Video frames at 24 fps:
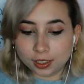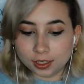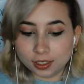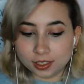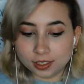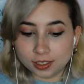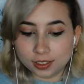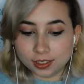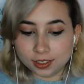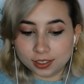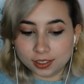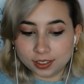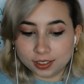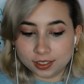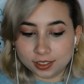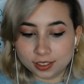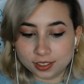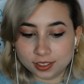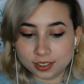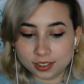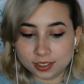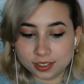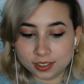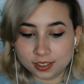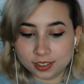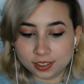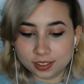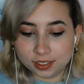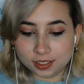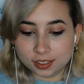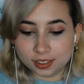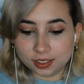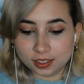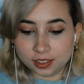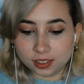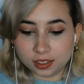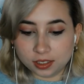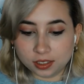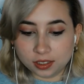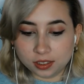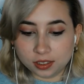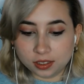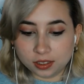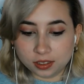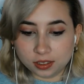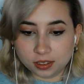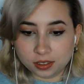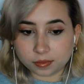Don't kill any more of them than you have to.
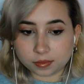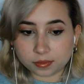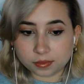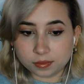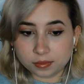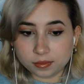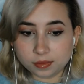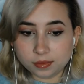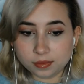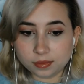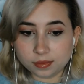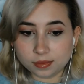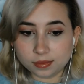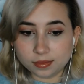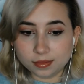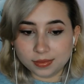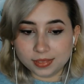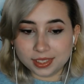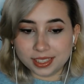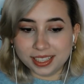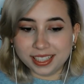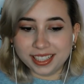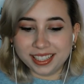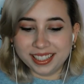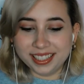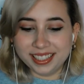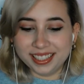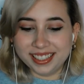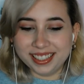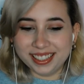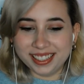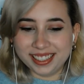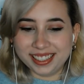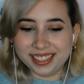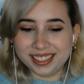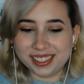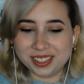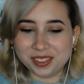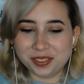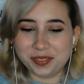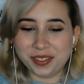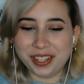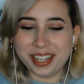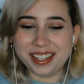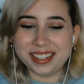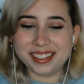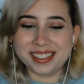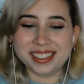Yeah, I could. His
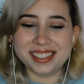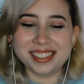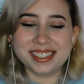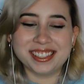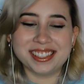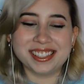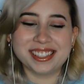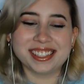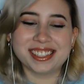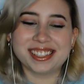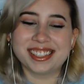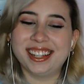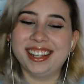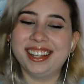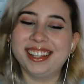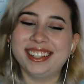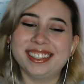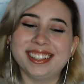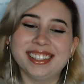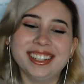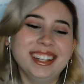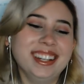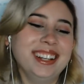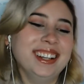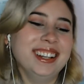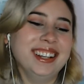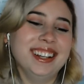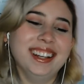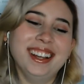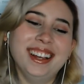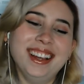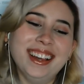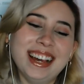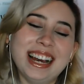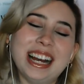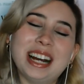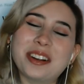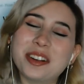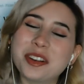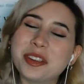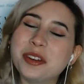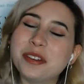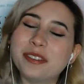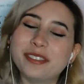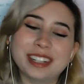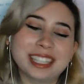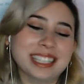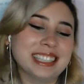face is just like... Are you
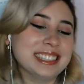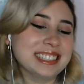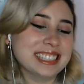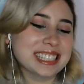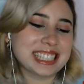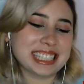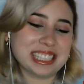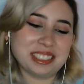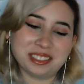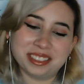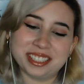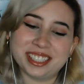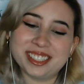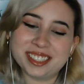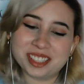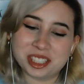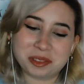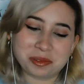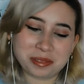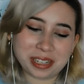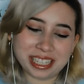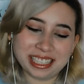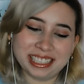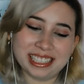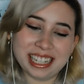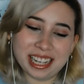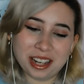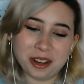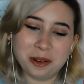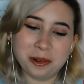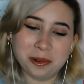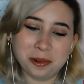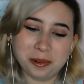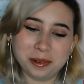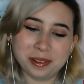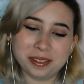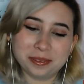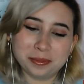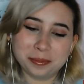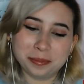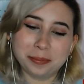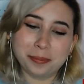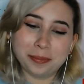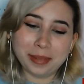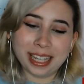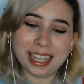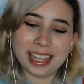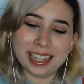fucking serious right now,
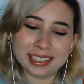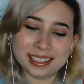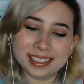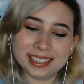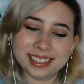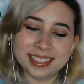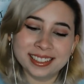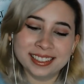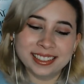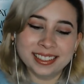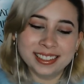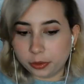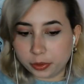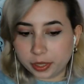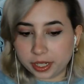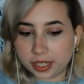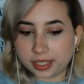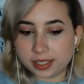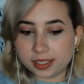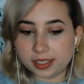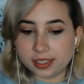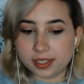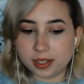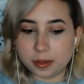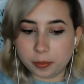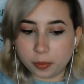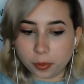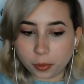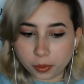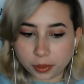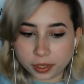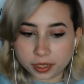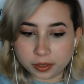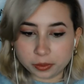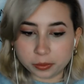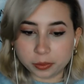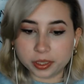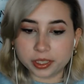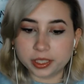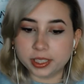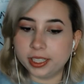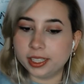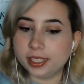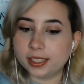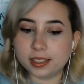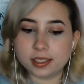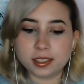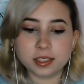man? Rick is in a point where
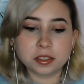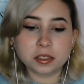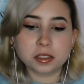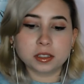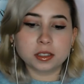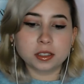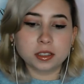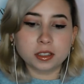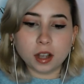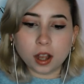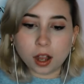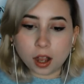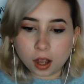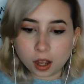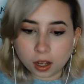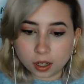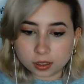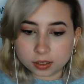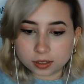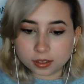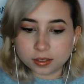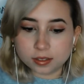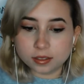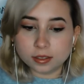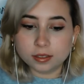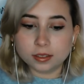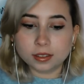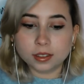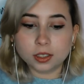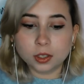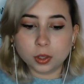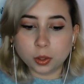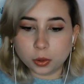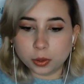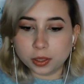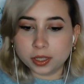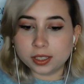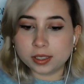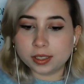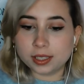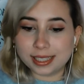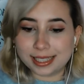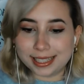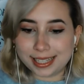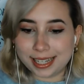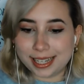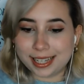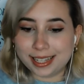he's just not going to
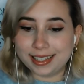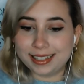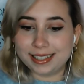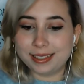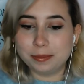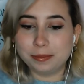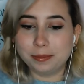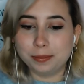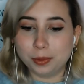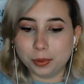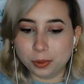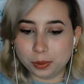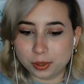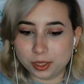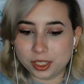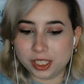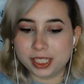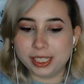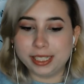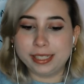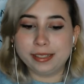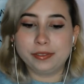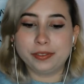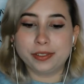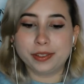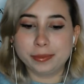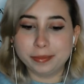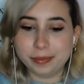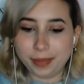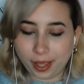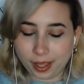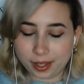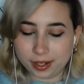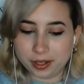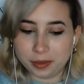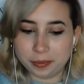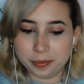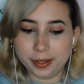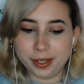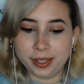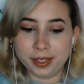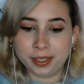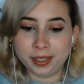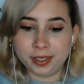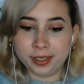take bullshit from anybody.